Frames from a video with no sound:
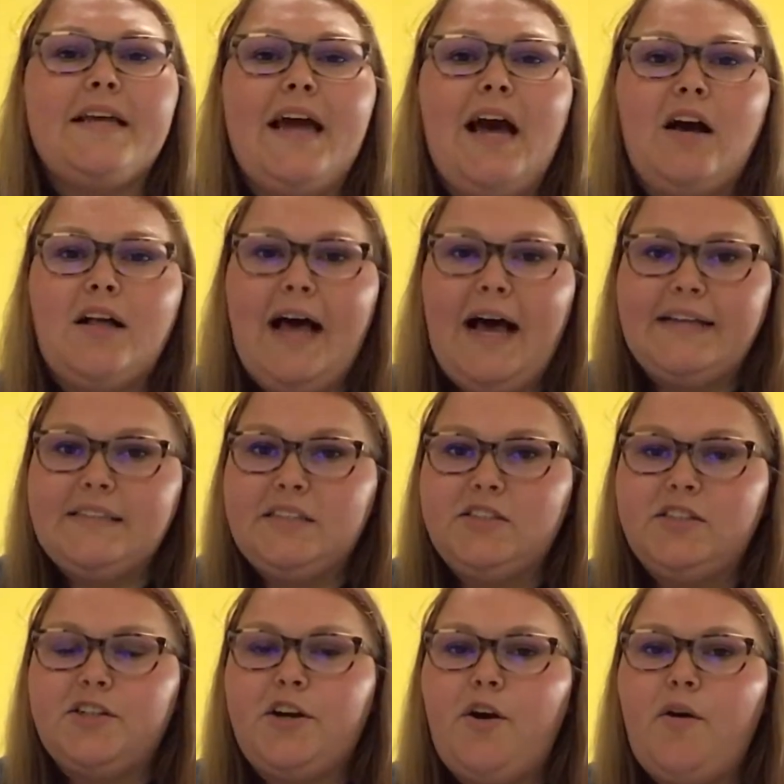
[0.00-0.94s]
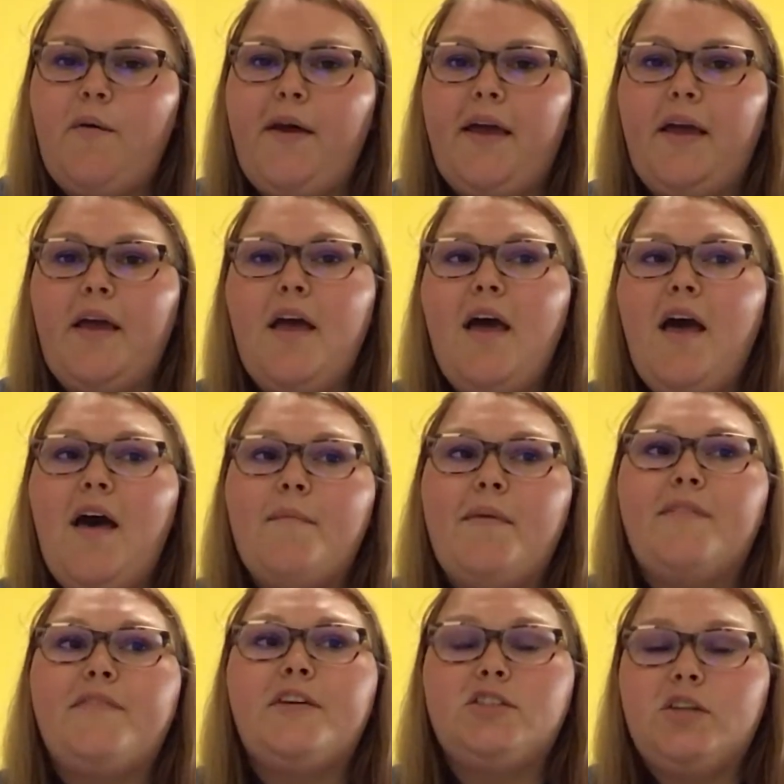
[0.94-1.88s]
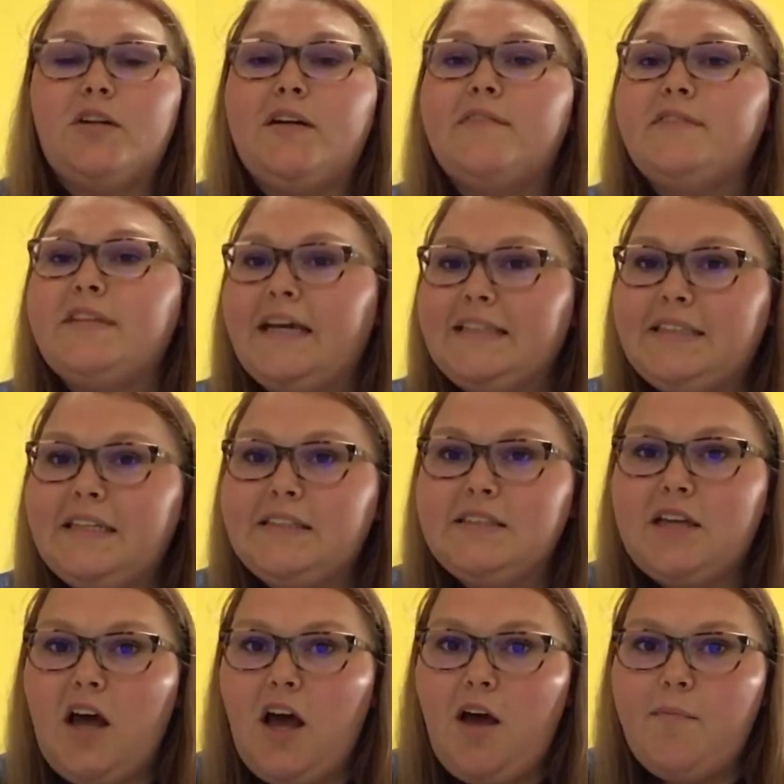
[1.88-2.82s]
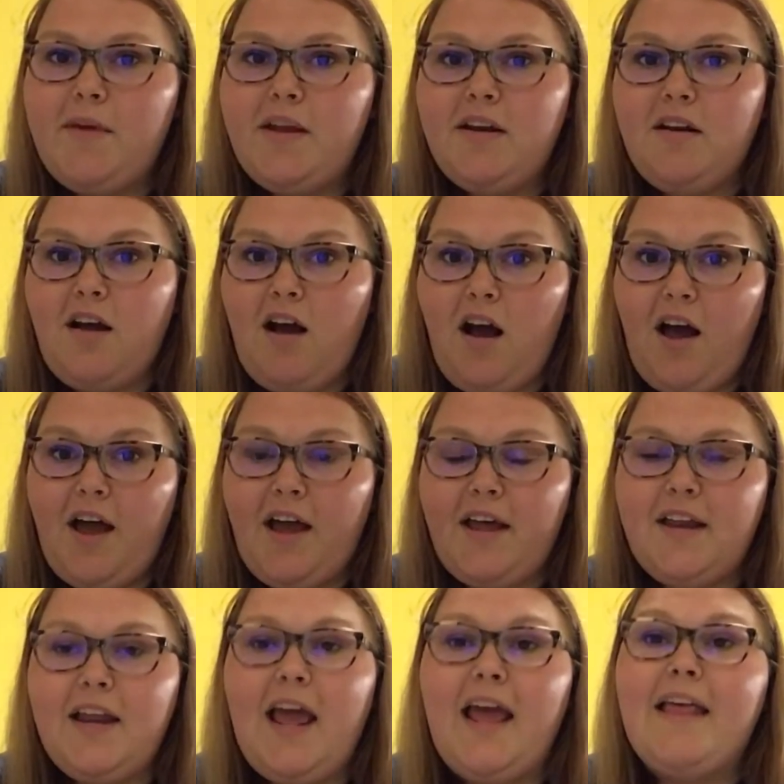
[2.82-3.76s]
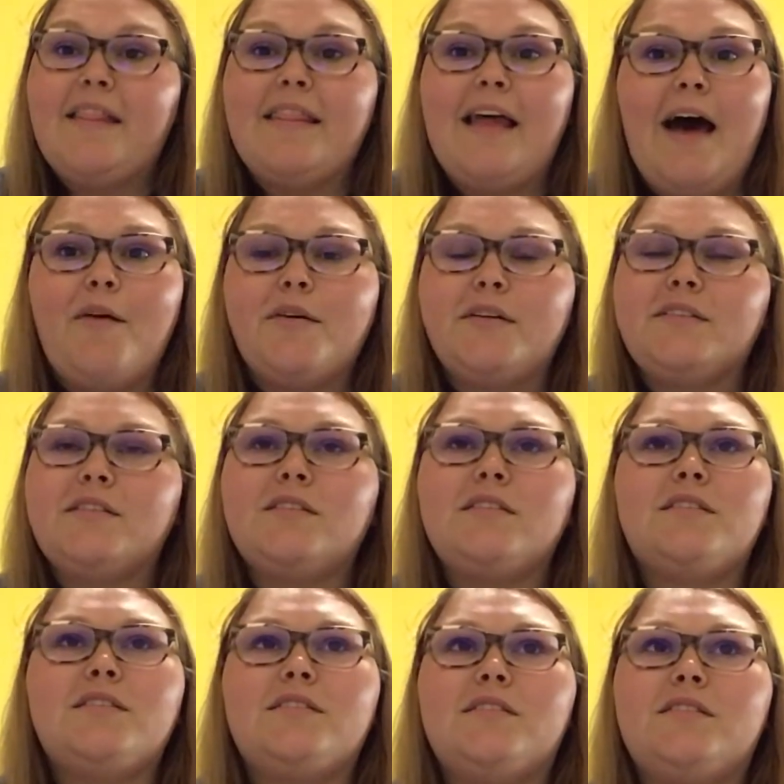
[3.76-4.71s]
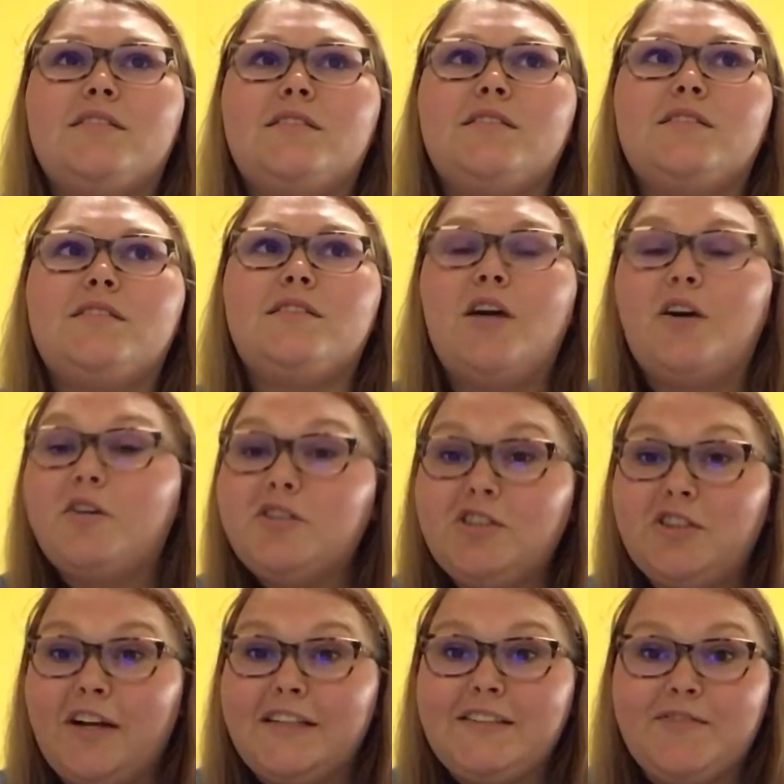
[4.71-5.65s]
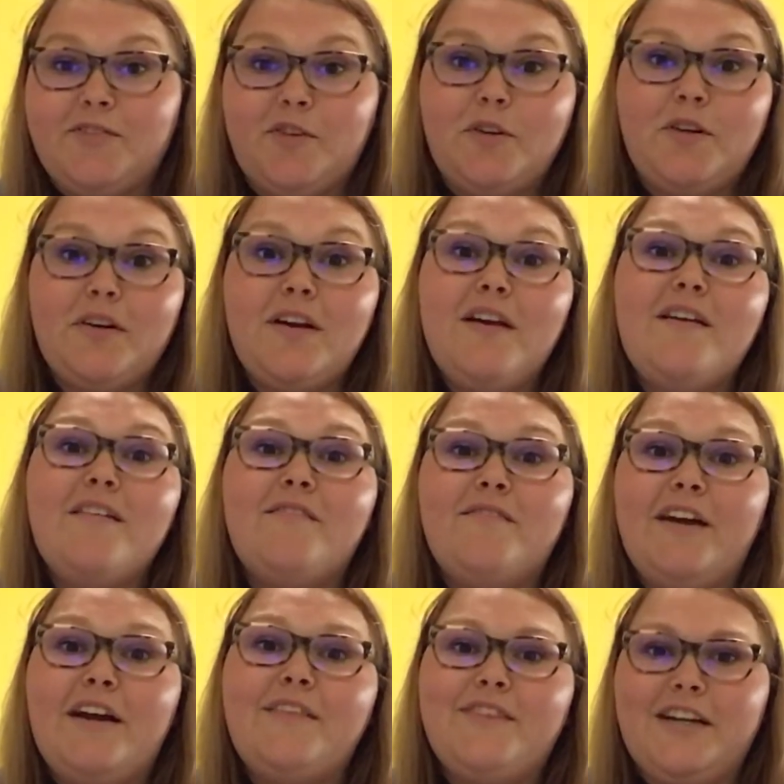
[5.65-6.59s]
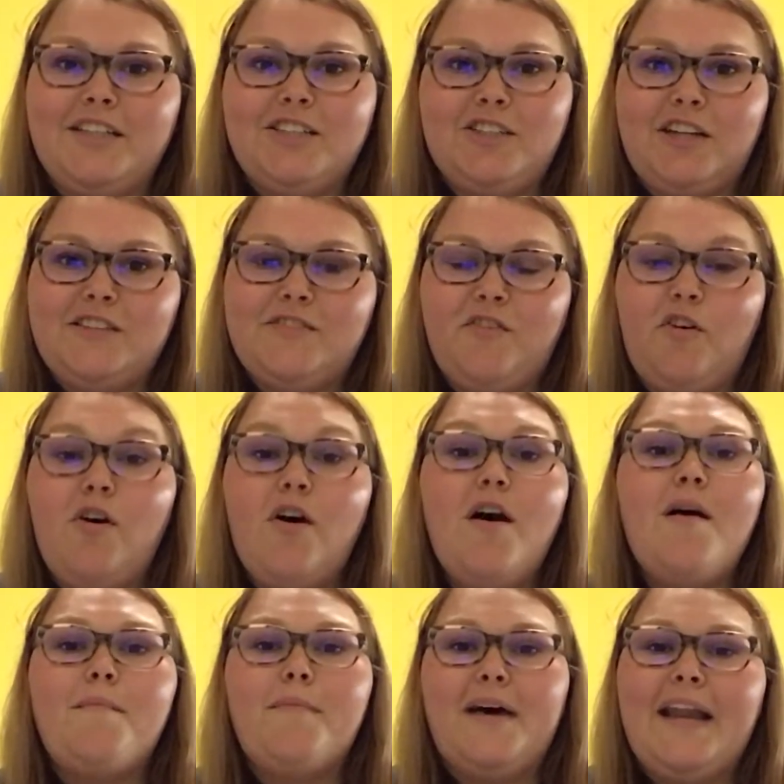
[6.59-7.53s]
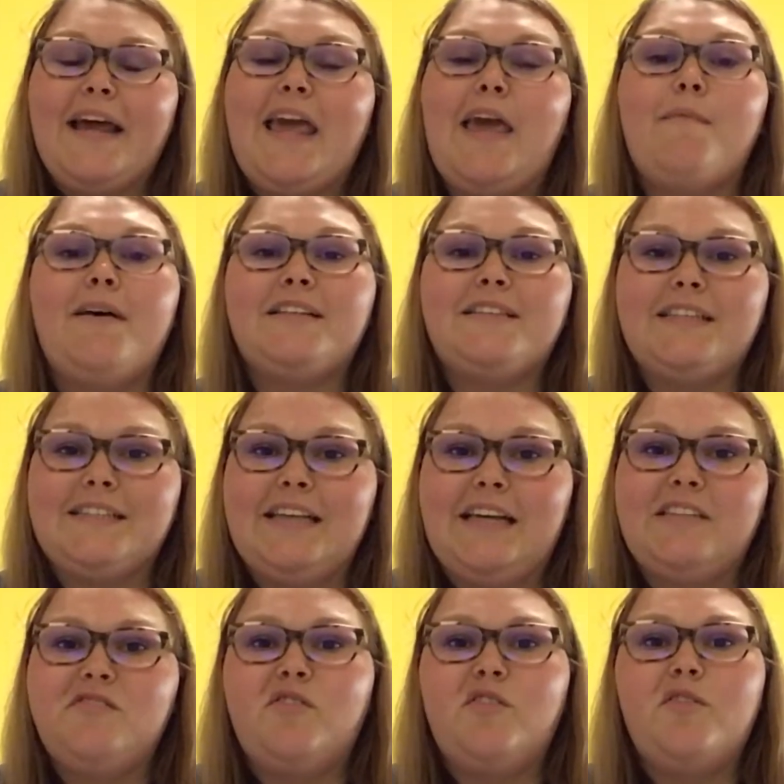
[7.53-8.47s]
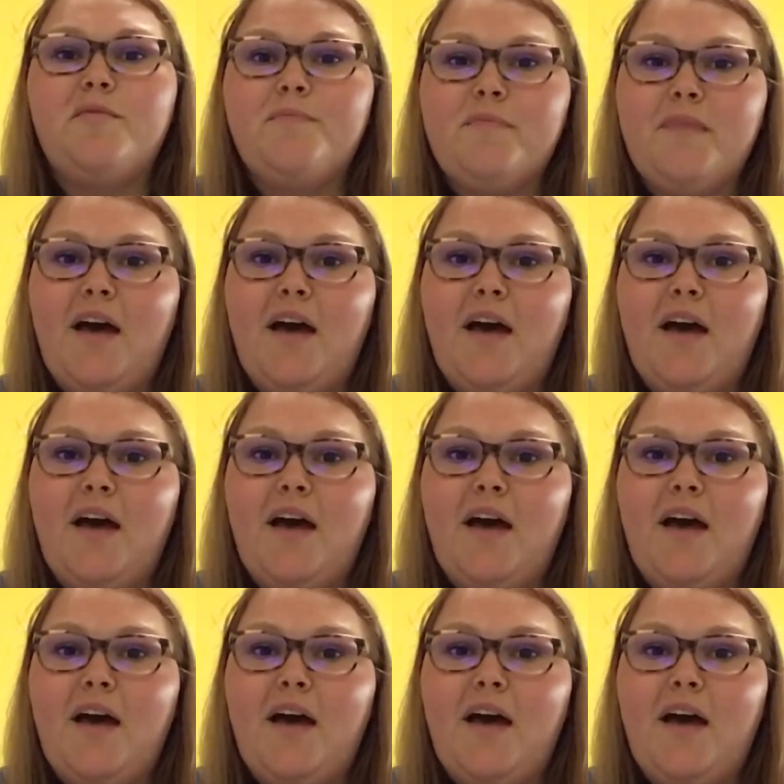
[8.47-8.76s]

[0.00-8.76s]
how classes are going. My first round of tests has come and gone, and that was so stressful. Very, very stressful. But I came out successful.